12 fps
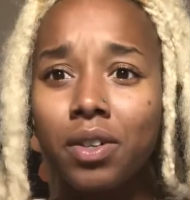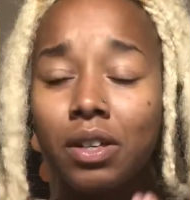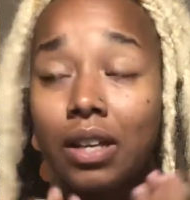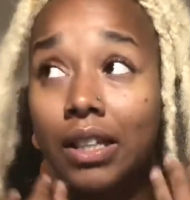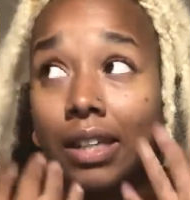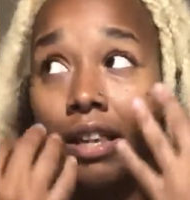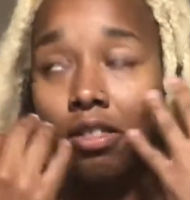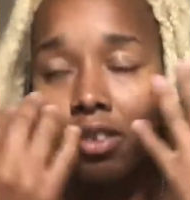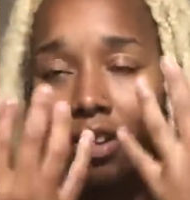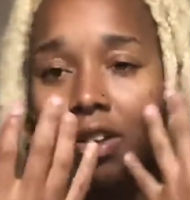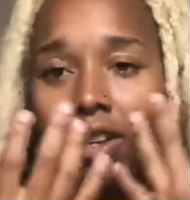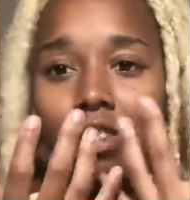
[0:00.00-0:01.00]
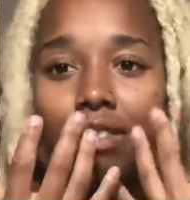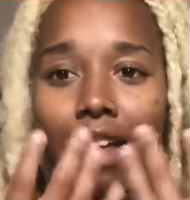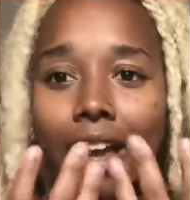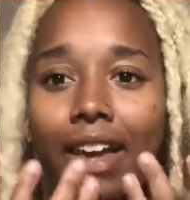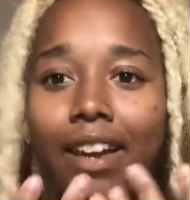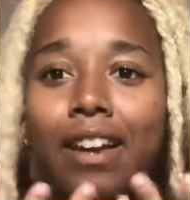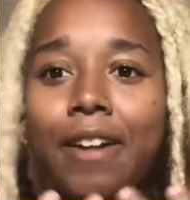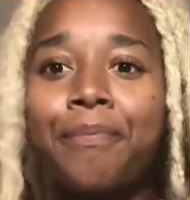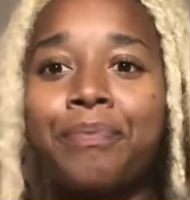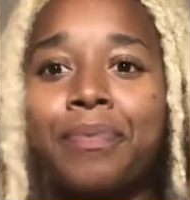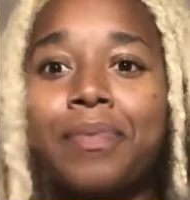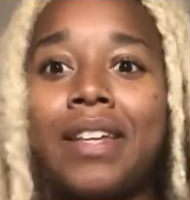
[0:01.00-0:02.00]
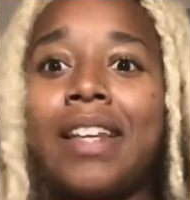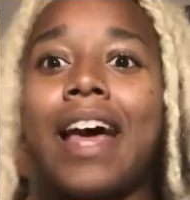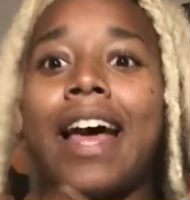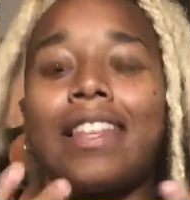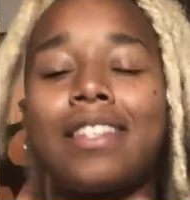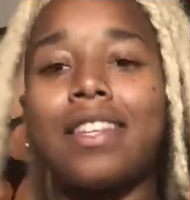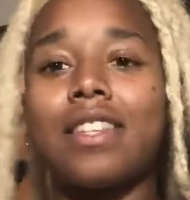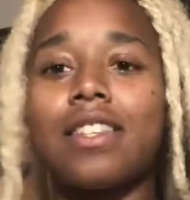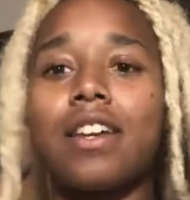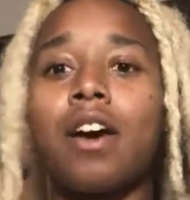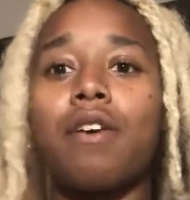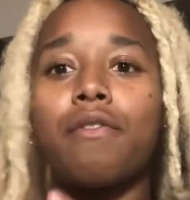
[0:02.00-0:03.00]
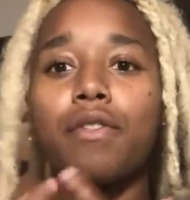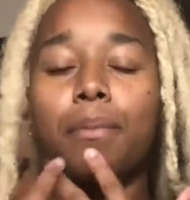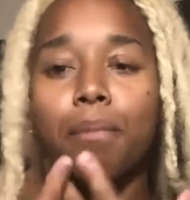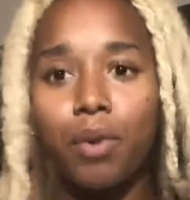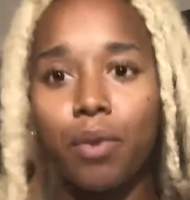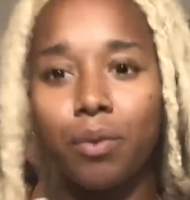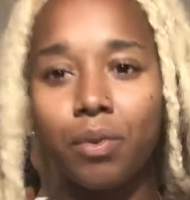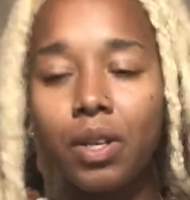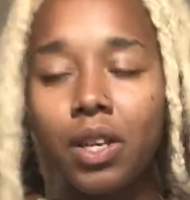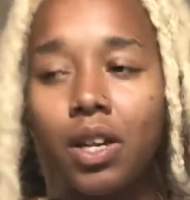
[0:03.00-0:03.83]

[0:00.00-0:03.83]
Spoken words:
like they look like the essence of the moon.